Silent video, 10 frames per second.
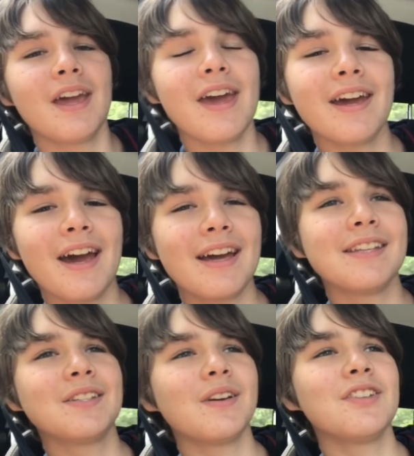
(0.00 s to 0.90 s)
Hey
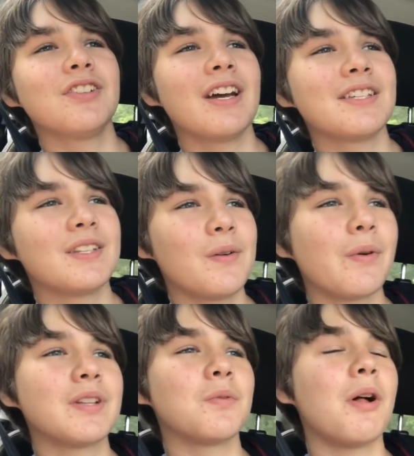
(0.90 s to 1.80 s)
guys, so as you guys know, we
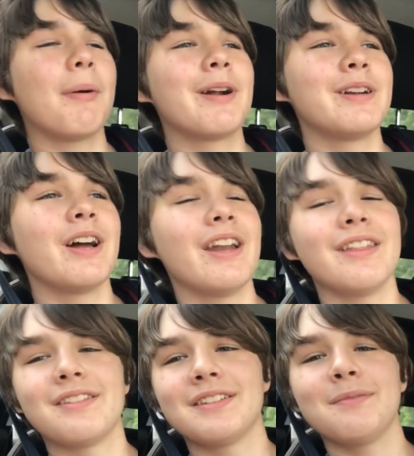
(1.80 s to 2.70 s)
went to Walmart and got
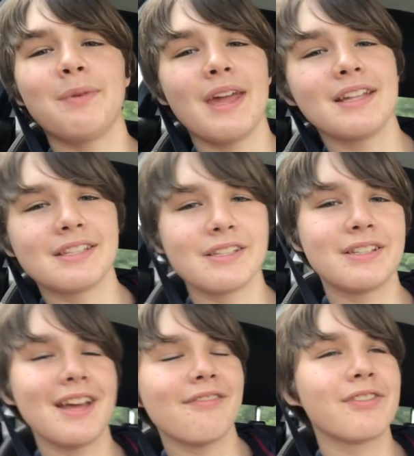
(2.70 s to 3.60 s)
Ethan some pants and
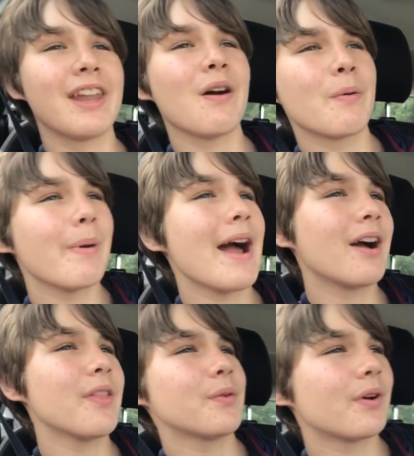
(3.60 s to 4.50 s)
stuff, and now we're back on